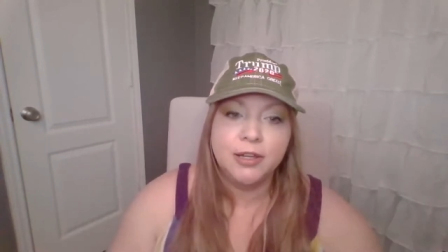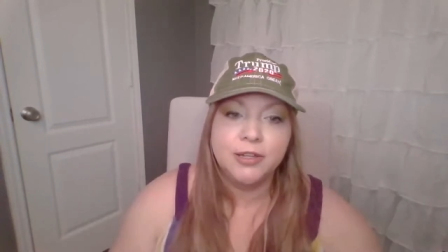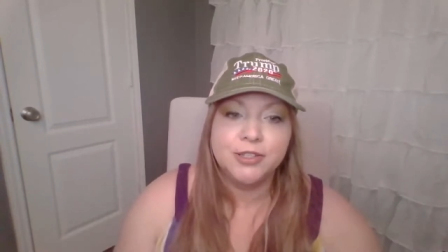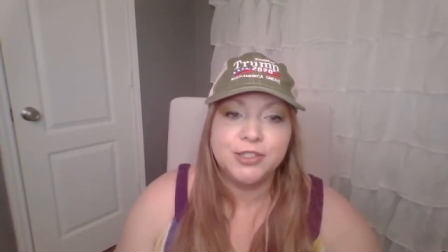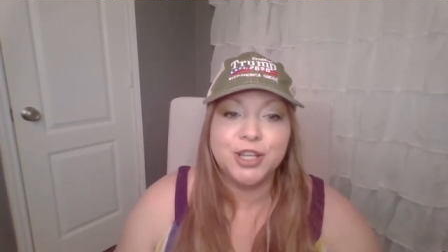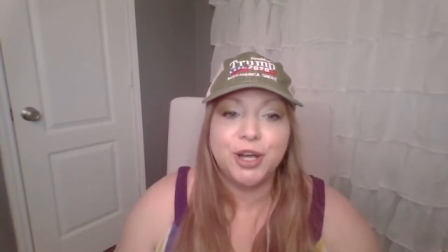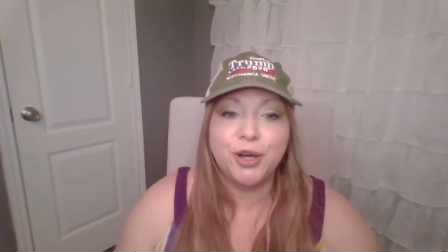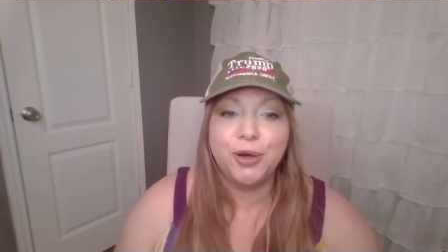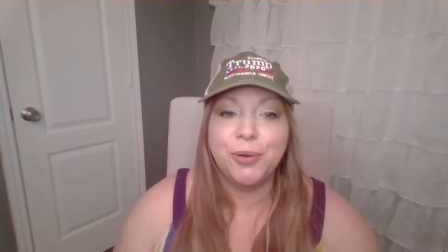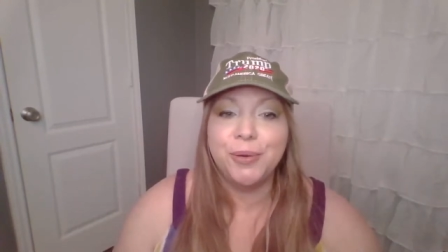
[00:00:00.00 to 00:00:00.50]

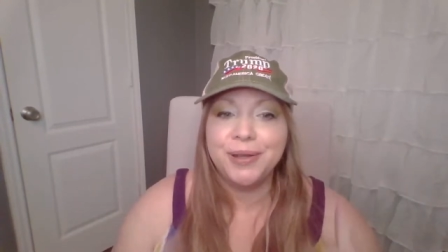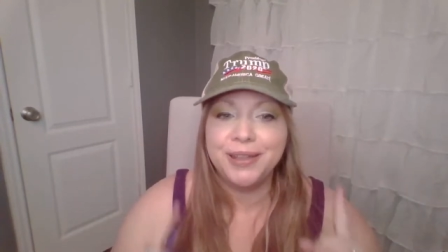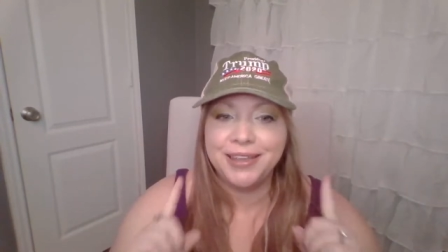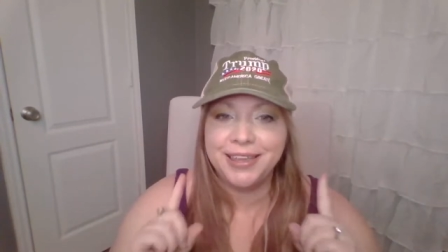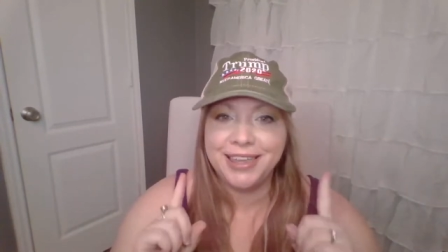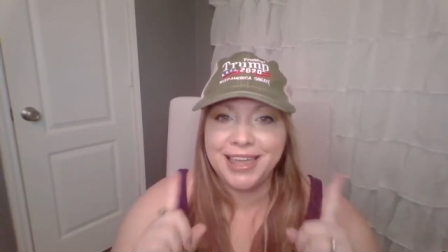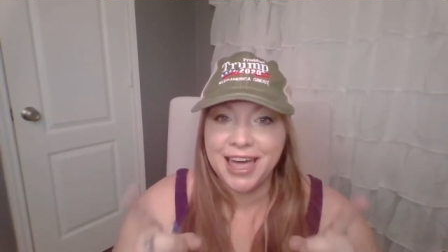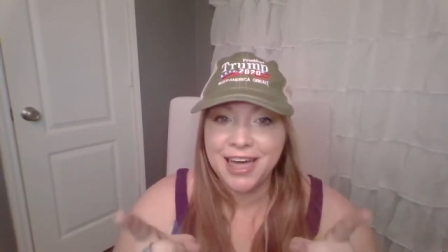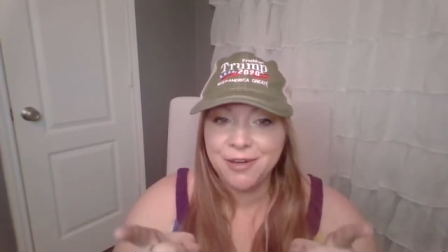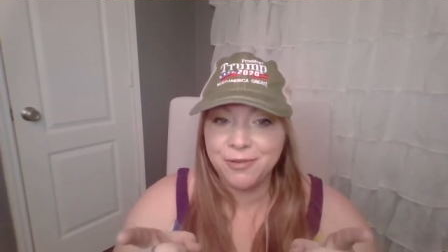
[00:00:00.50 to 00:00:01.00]
So
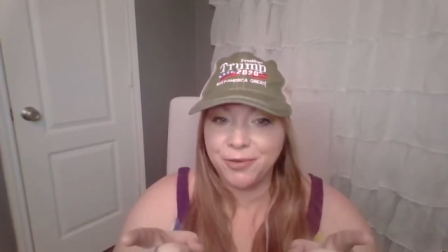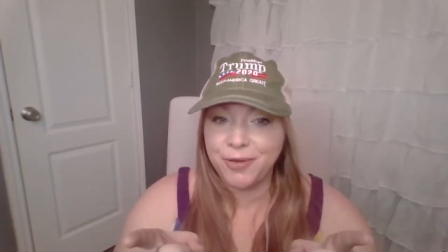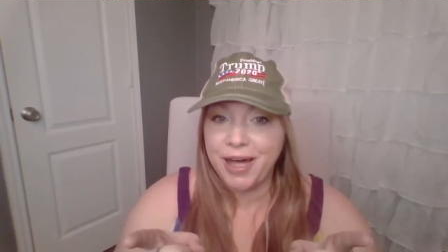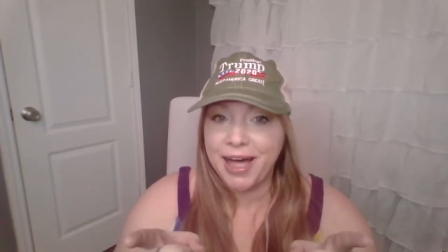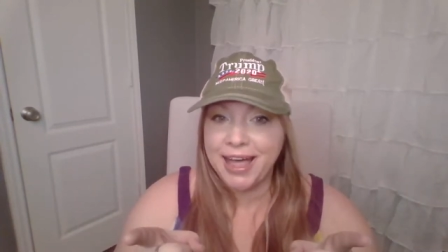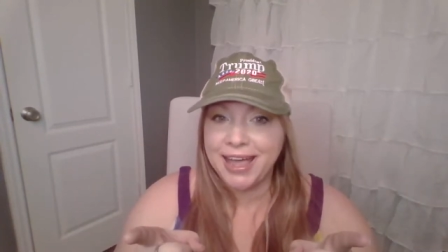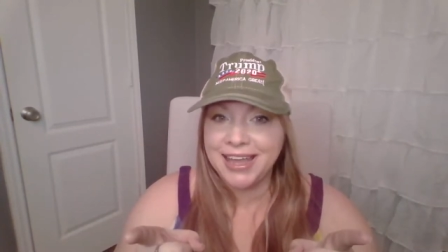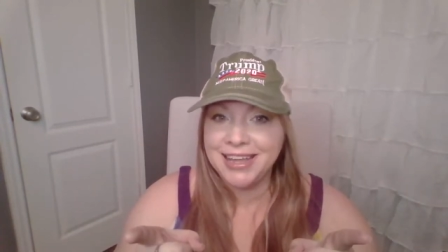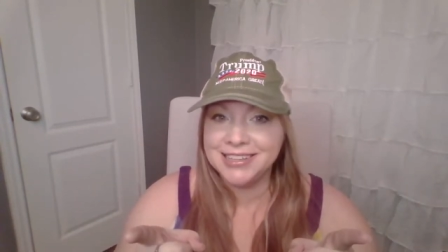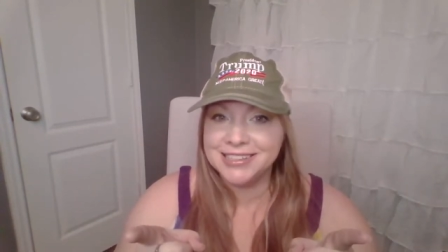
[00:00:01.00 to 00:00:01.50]
get
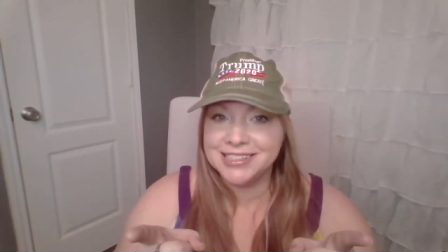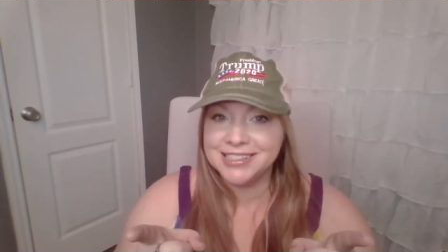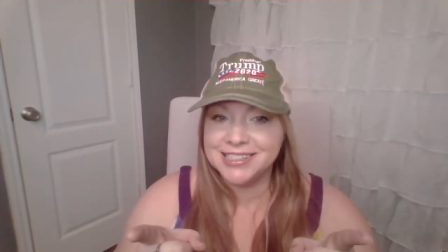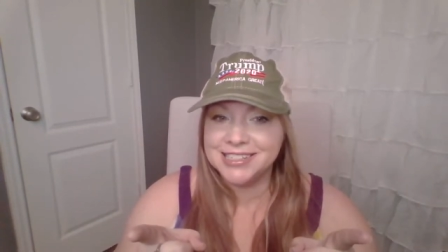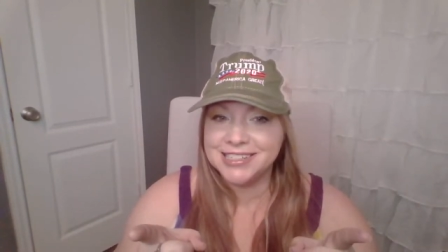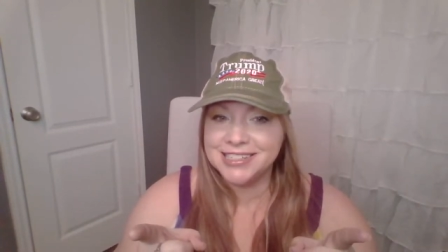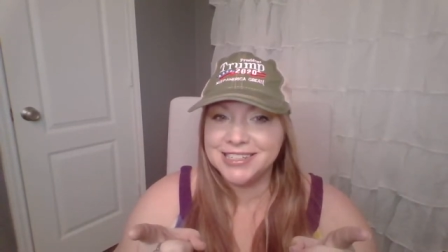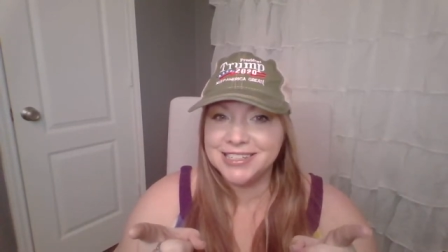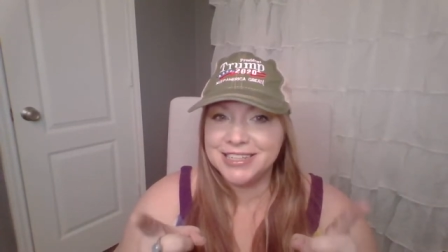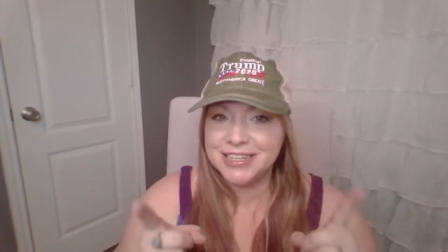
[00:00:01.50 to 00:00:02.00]
right
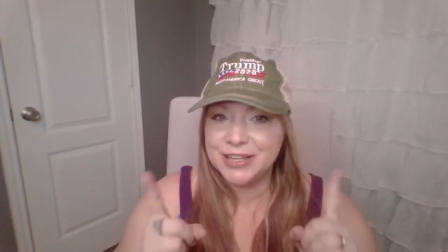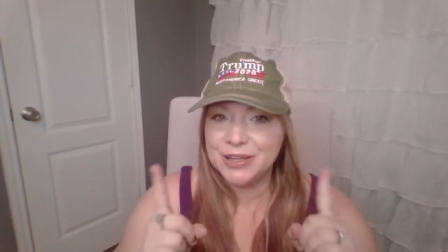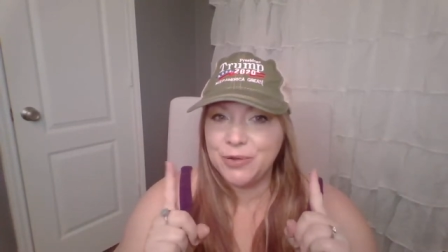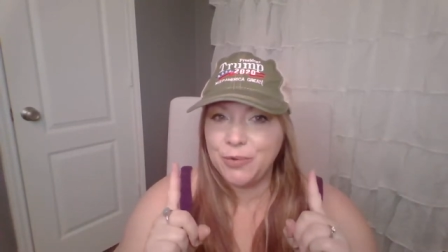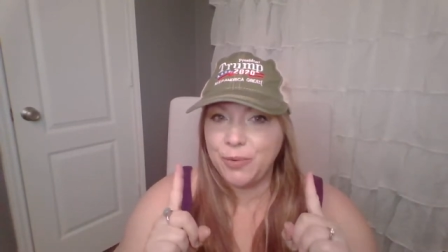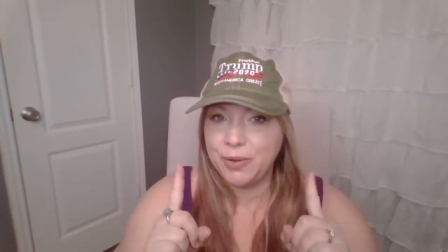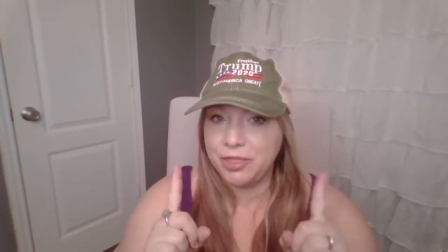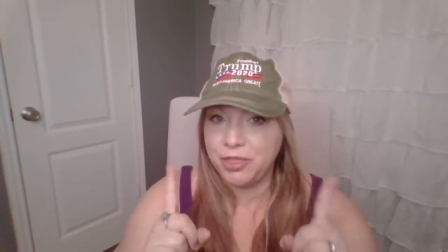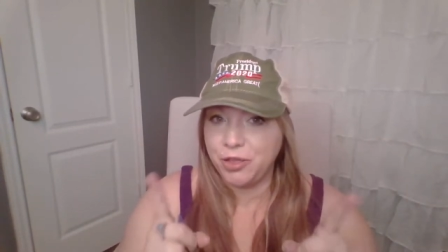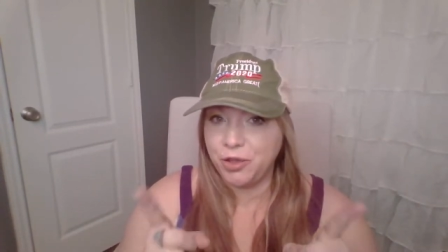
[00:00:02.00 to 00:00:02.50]

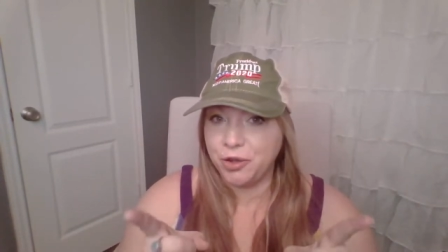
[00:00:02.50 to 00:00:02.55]
with